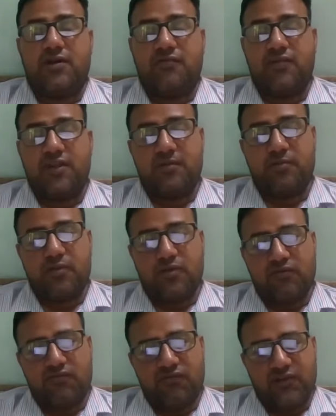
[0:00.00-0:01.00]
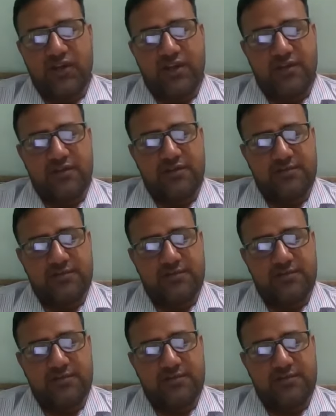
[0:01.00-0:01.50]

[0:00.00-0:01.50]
free from weed.